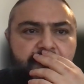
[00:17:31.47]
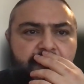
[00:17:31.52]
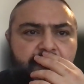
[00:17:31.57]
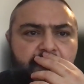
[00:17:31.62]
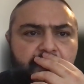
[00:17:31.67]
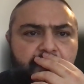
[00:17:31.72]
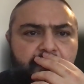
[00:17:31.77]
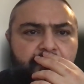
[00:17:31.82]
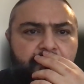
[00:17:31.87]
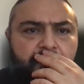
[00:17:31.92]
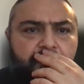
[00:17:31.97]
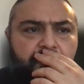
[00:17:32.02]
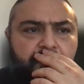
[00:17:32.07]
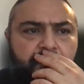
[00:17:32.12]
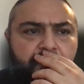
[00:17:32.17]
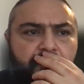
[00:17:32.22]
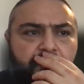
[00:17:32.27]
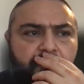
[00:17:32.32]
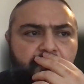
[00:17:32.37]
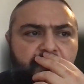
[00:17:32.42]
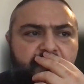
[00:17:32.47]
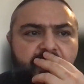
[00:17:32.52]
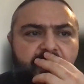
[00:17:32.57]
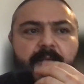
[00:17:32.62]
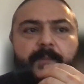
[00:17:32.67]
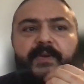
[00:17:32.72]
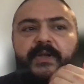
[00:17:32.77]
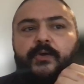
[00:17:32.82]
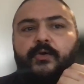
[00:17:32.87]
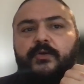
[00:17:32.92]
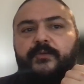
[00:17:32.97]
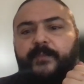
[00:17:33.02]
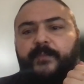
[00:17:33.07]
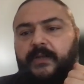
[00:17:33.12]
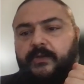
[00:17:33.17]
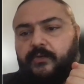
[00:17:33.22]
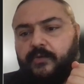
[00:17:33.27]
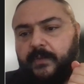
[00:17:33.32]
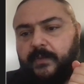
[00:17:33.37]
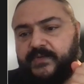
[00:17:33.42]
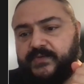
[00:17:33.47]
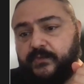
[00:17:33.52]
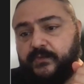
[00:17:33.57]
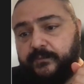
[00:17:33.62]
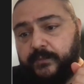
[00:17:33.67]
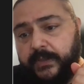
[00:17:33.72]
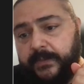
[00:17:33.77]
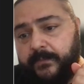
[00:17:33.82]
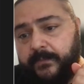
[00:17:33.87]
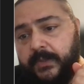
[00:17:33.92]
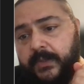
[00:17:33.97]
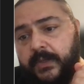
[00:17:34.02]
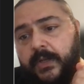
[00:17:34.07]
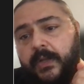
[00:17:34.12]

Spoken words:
by a company called Panorama Software,